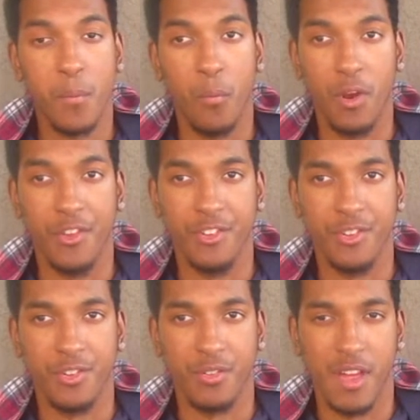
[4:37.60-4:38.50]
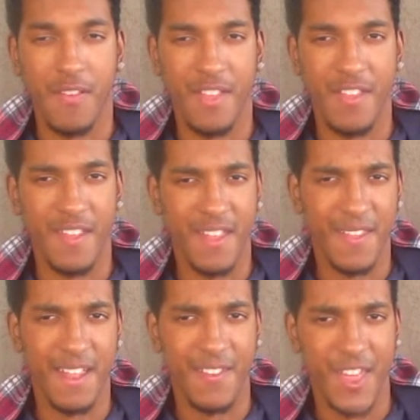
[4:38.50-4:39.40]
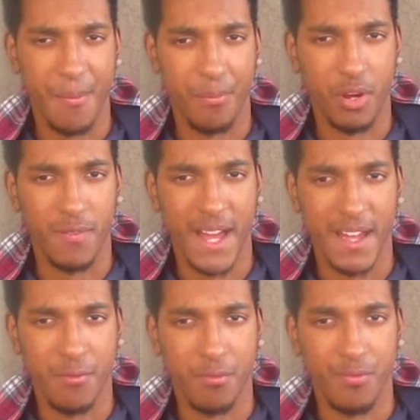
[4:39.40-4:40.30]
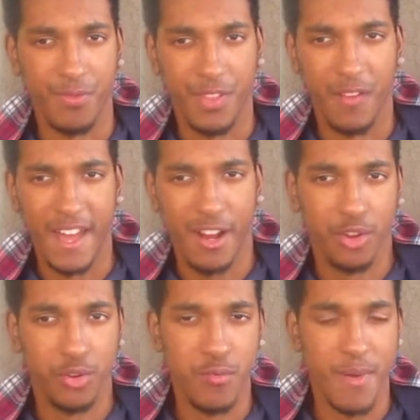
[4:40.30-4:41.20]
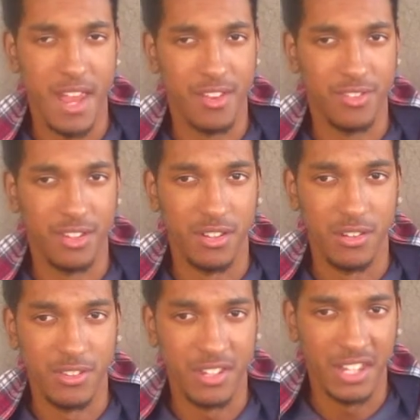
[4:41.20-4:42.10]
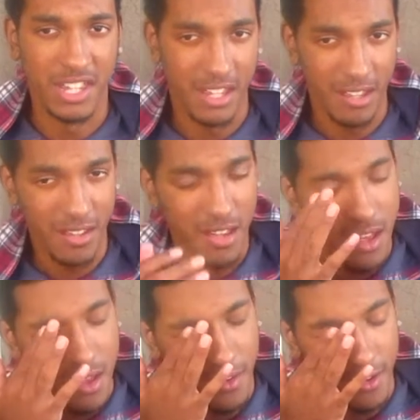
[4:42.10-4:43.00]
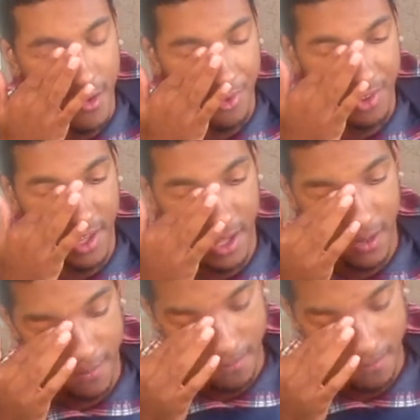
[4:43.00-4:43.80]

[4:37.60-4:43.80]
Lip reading: What is it just and then at that point, like if the Lakers do manage to get, you know what I'm saying,